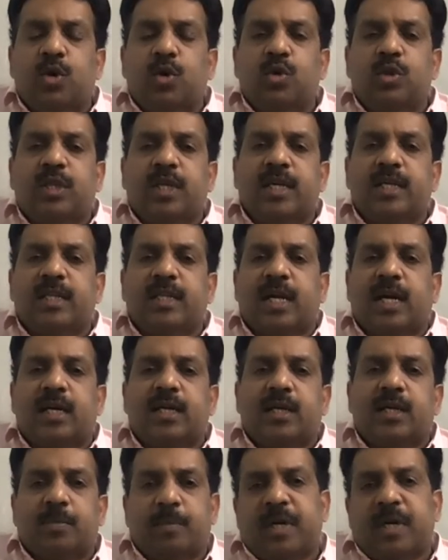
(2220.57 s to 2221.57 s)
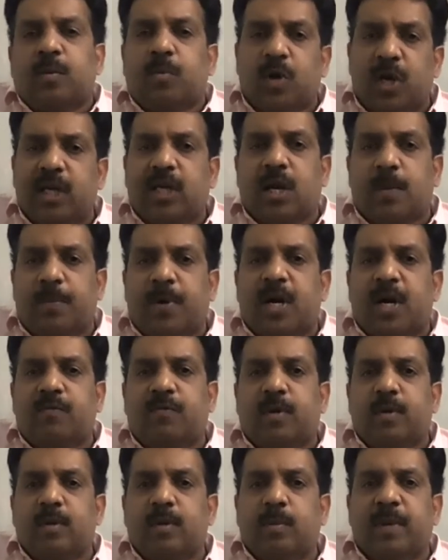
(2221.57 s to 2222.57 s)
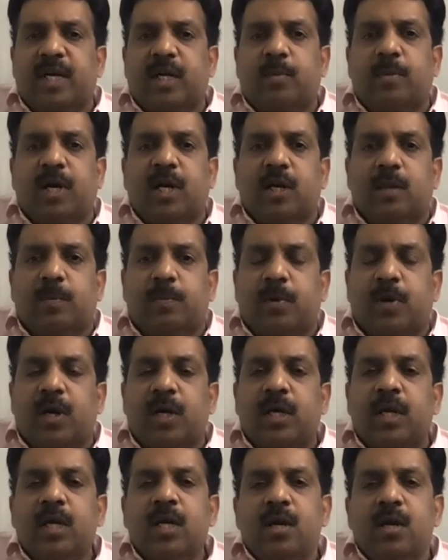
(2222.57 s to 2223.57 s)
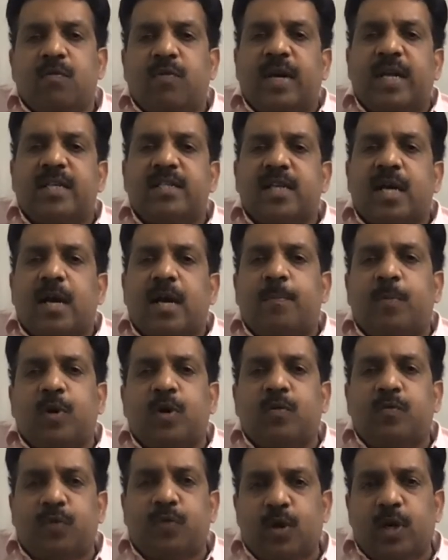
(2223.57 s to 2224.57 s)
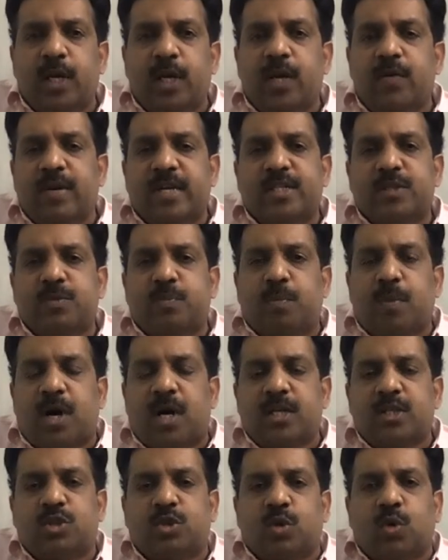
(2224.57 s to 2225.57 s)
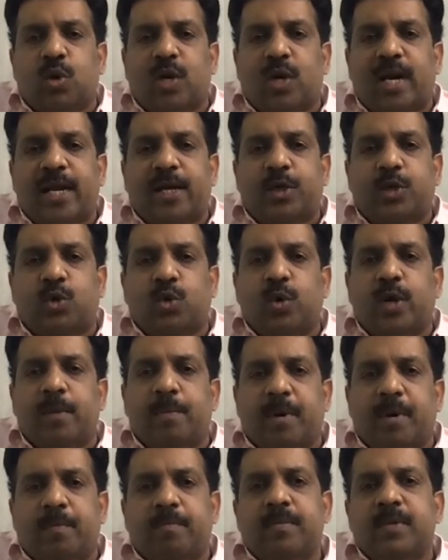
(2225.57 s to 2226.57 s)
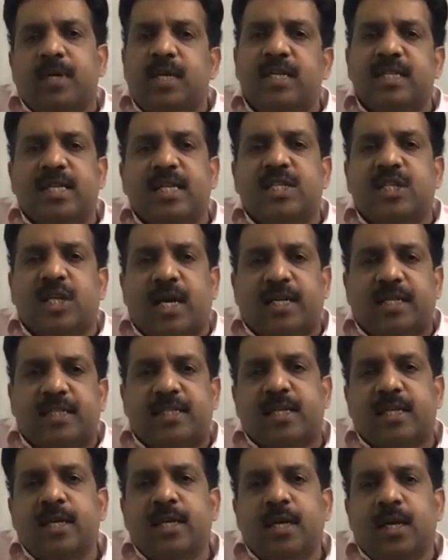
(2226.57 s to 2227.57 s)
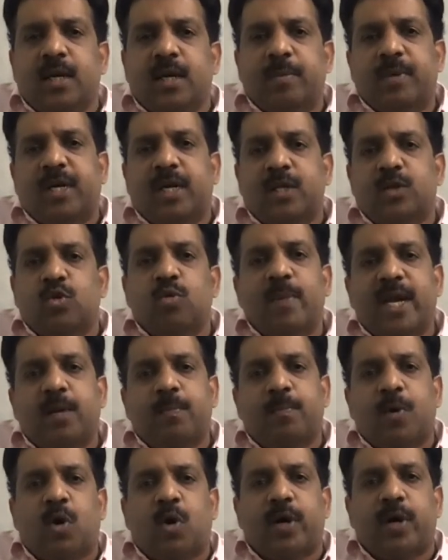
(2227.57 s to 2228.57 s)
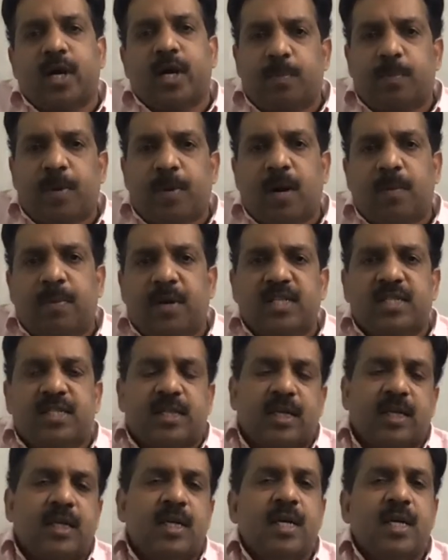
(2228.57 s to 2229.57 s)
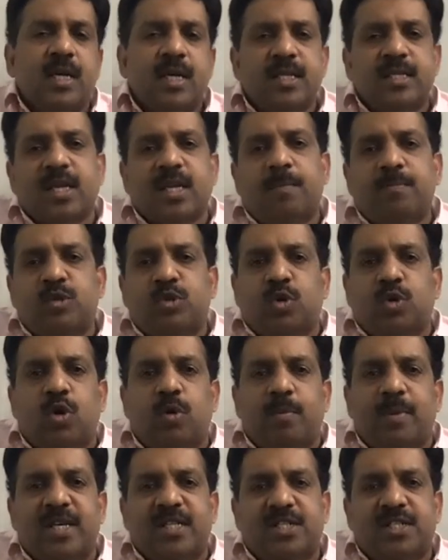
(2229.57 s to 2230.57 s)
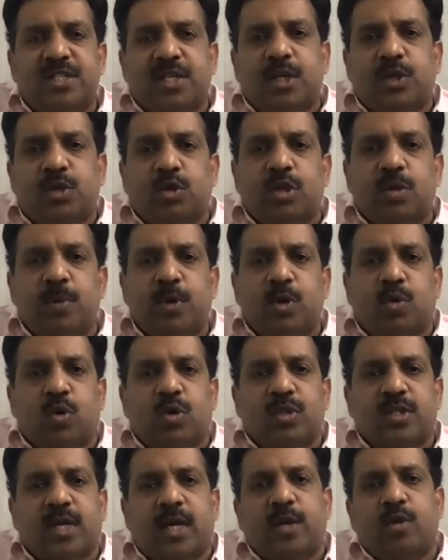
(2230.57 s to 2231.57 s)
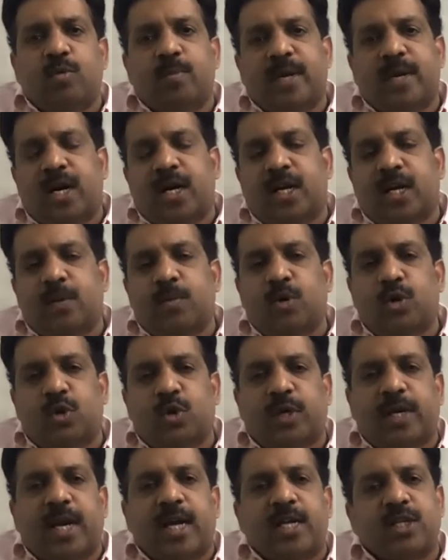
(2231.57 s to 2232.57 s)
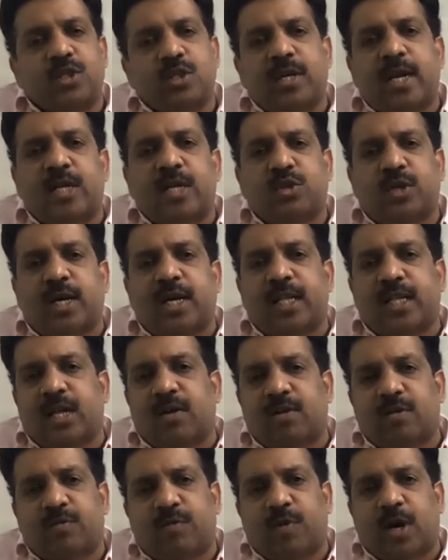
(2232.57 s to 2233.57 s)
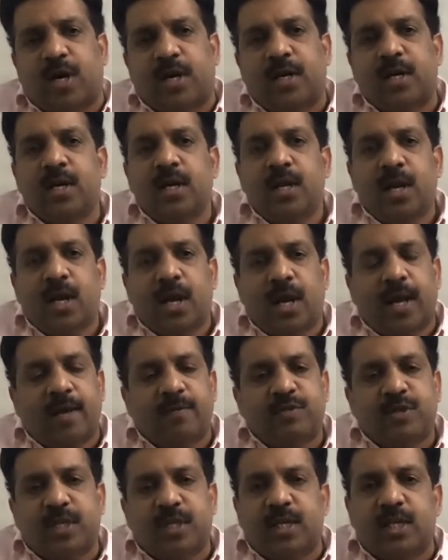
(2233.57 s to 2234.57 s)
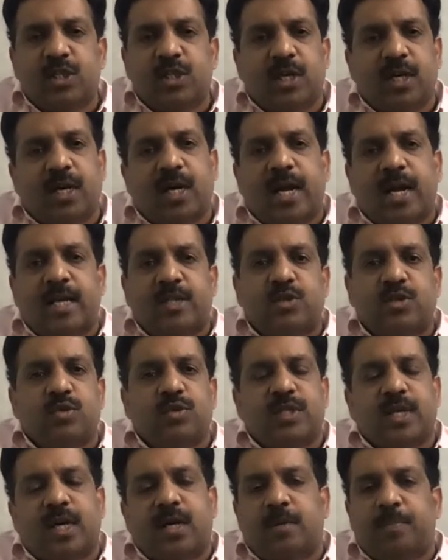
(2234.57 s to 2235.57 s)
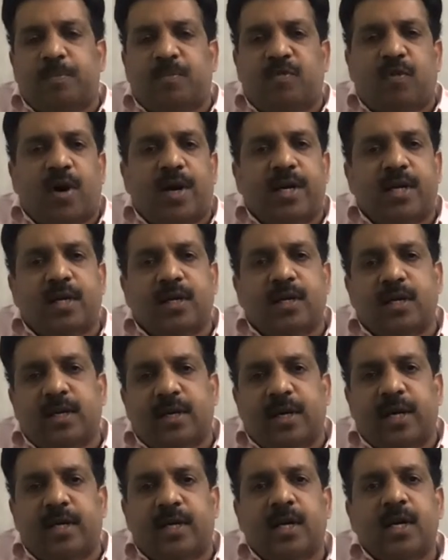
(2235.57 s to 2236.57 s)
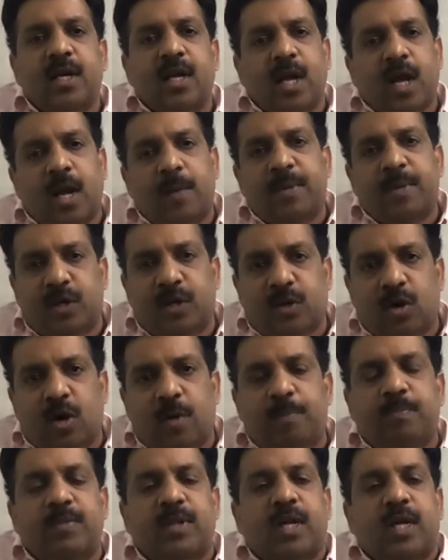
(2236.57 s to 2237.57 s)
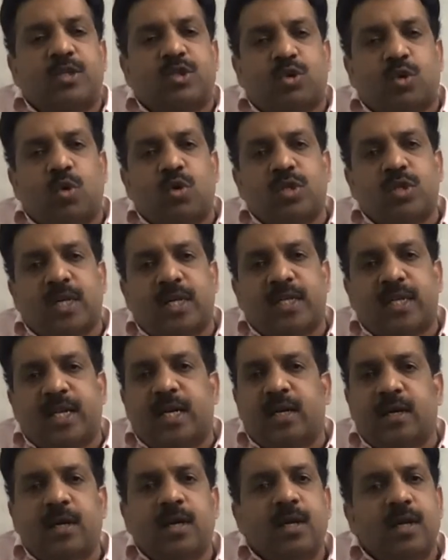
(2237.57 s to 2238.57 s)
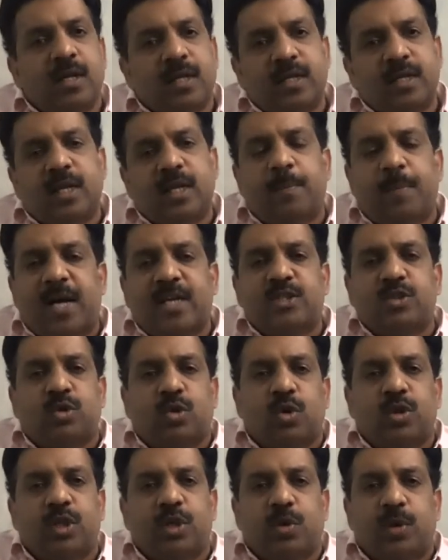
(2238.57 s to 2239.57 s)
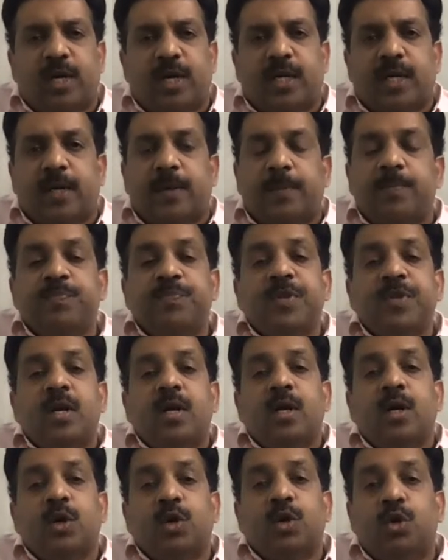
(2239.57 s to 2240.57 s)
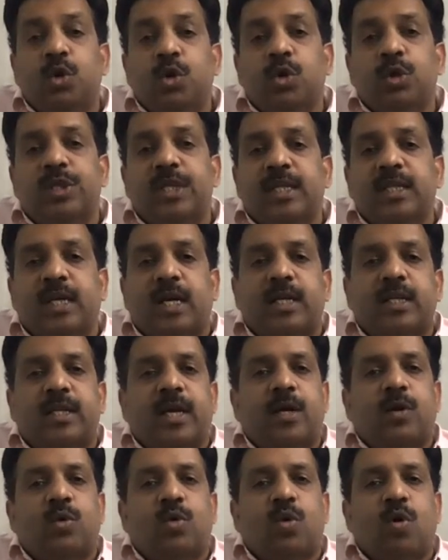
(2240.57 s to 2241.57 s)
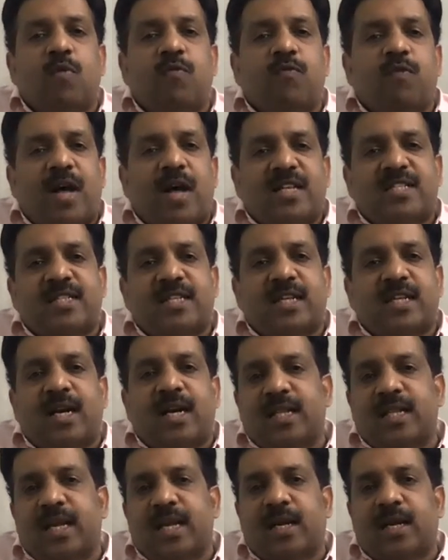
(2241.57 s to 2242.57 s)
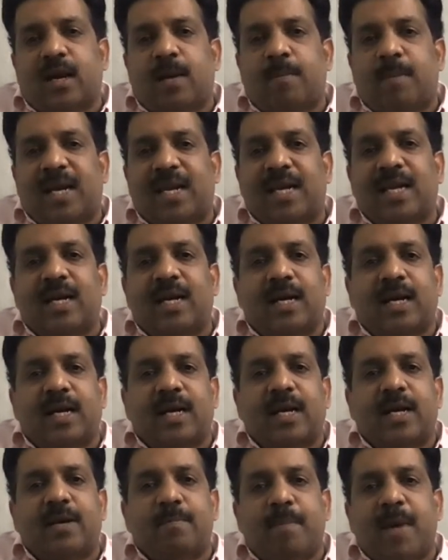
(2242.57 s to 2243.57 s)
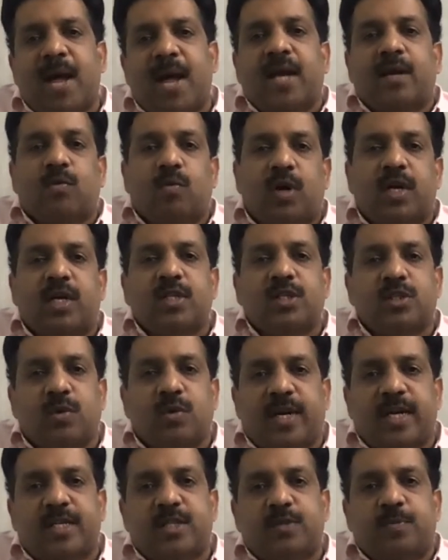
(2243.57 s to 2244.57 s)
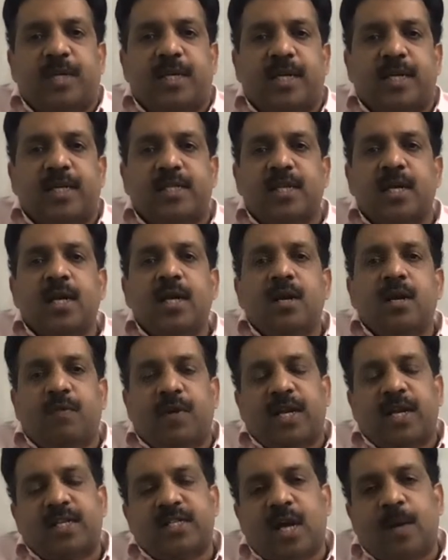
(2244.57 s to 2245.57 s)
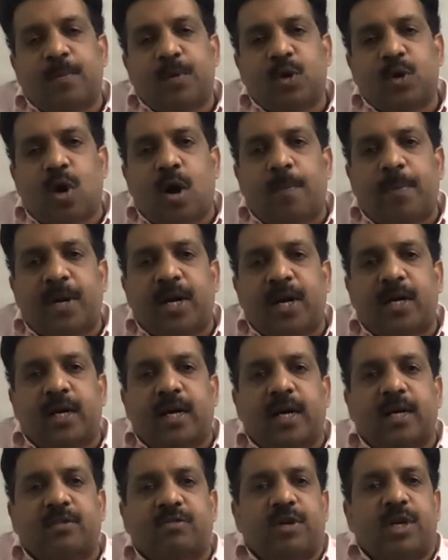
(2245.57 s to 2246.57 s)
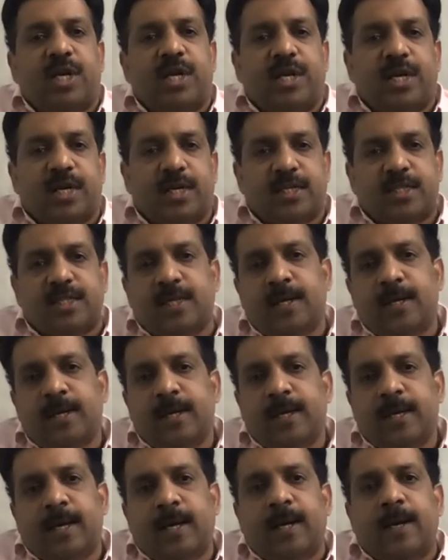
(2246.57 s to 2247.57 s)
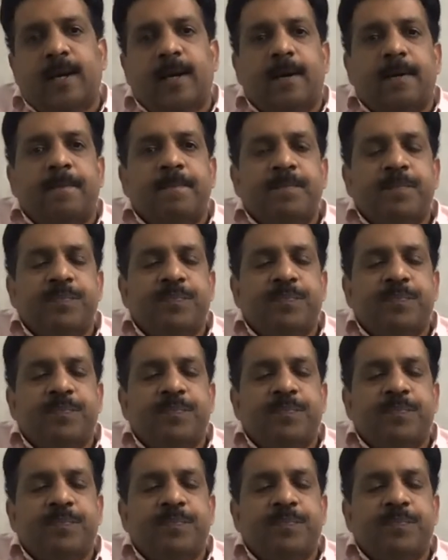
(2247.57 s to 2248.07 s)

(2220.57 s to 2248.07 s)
do you think that metabolic, apart from the metabolic part, for example, if you leave a small stone like 2 mm, it is a chance because you make powder, pop dusting, some stone may stick to the mucosa, you may not able to catch it, naturally they will fall. I have seen in children as you said falling rate, I mean drop the stones and then they pass through the ureter. Do you think that they grow faster and they come again and again back? What is your experience? For example, you operated at 3 years. Uh,